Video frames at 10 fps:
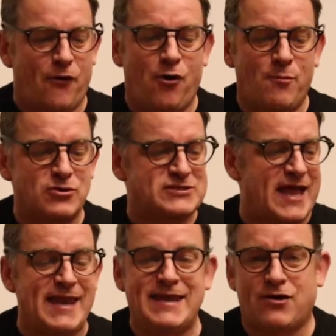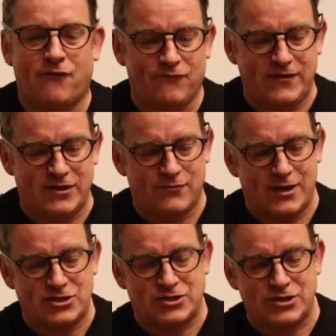almost any
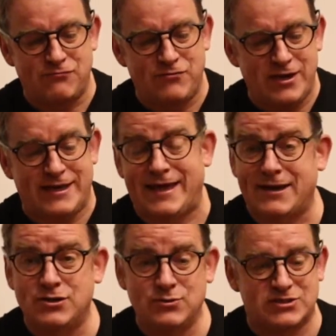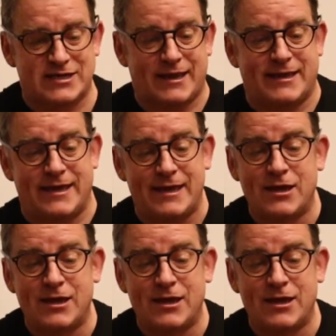configuration, and you really can do Stacky